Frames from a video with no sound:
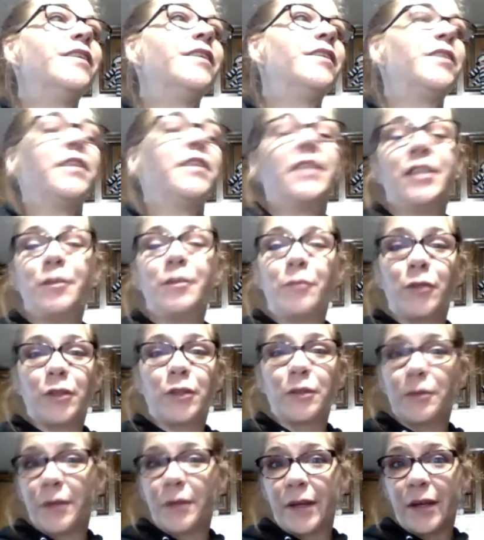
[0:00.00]
Or Little
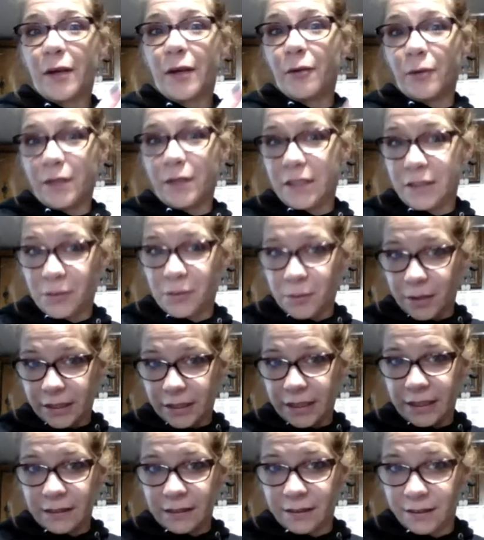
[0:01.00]
Puerto Rico. He's
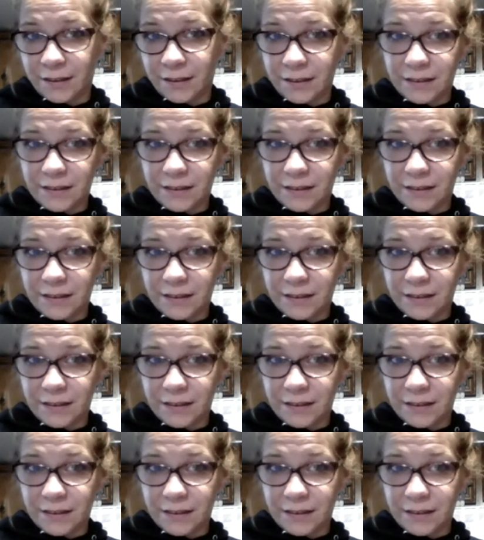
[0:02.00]
working